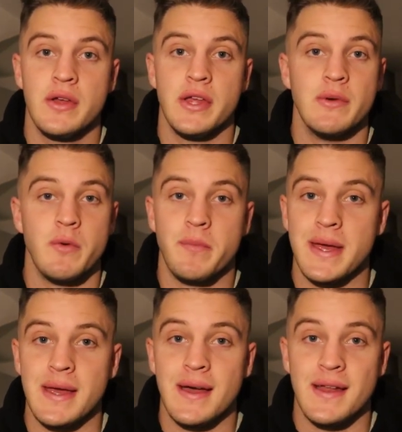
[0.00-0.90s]
You will
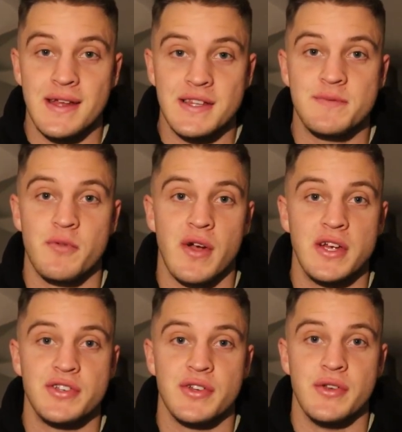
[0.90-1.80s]
be an
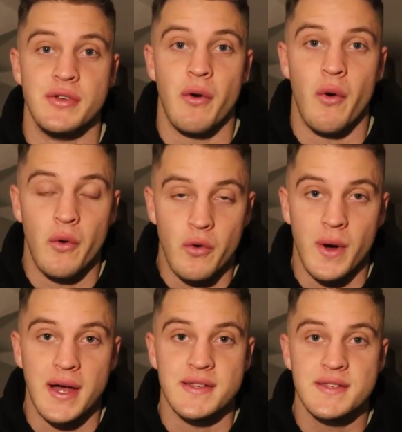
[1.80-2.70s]
inspiration
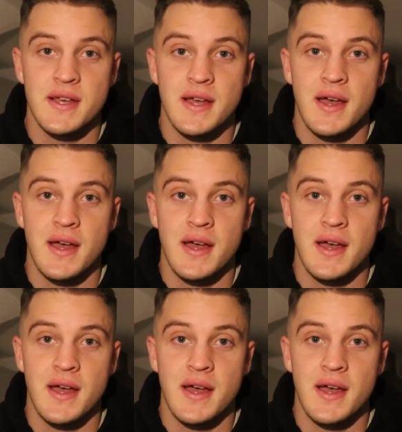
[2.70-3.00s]
always,